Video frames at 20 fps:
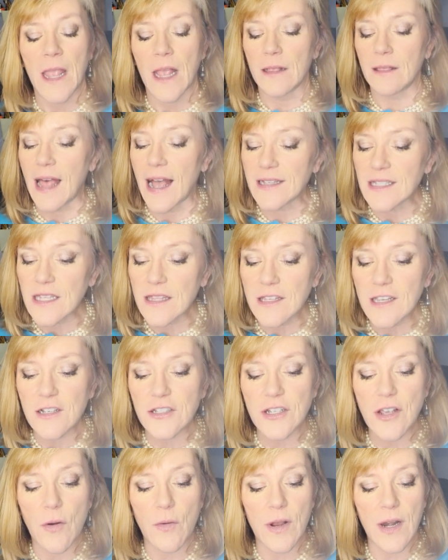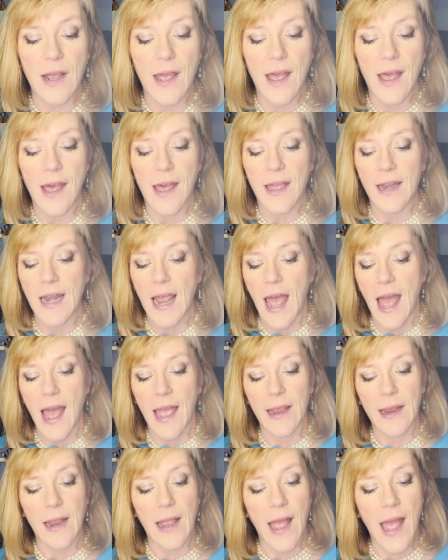Lots of things going on.
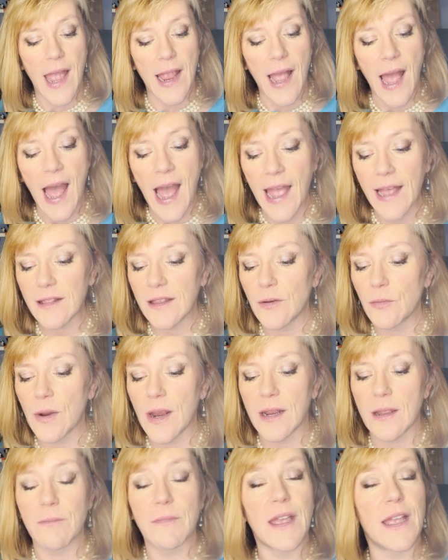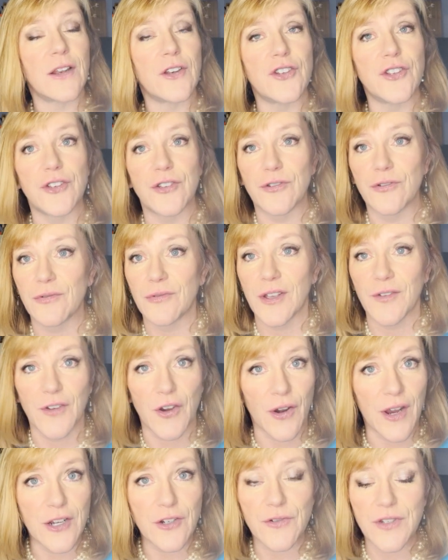I highly recommend you, if
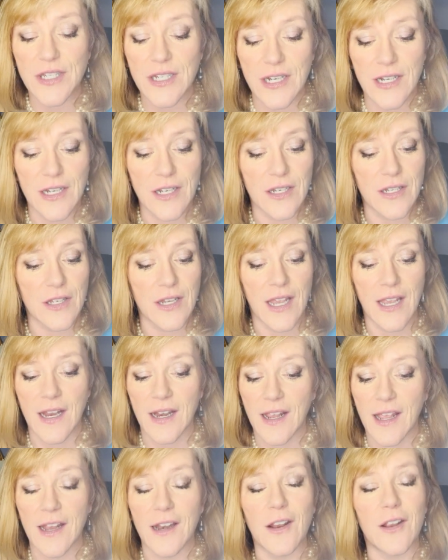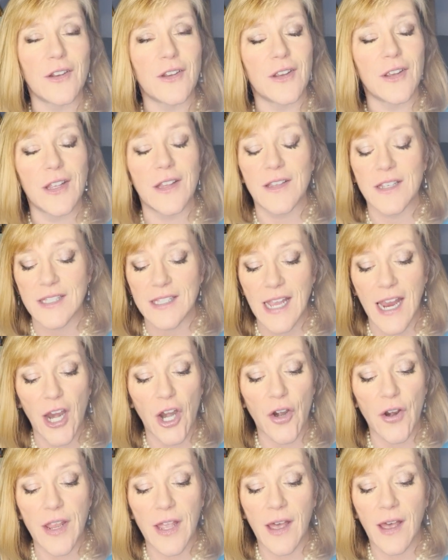you're interested in it, in this
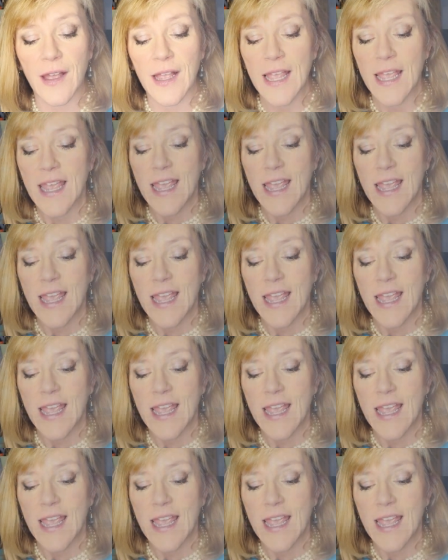area.